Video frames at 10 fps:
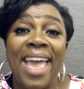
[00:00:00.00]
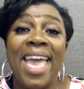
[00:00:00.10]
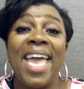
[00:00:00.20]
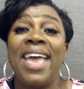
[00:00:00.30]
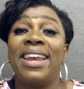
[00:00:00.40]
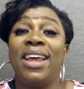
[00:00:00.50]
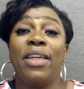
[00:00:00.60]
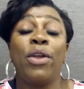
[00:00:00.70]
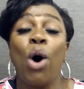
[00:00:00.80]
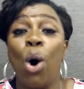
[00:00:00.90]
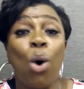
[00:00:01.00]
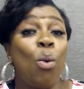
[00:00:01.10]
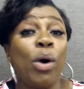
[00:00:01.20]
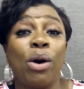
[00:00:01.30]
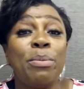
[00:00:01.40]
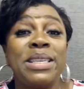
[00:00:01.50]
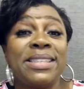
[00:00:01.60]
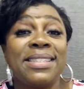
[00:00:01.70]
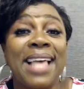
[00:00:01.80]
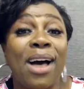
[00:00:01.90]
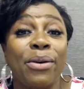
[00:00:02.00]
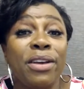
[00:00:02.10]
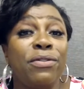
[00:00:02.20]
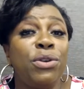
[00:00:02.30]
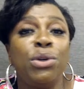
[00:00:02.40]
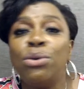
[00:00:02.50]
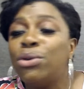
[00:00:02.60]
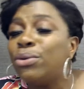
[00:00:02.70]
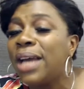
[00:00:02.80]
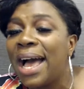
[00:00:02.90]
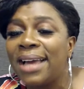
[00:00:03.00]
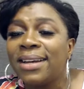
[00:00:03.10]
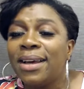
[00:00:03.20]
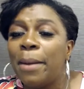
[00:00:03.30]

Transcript: And the whole world misses out if you do not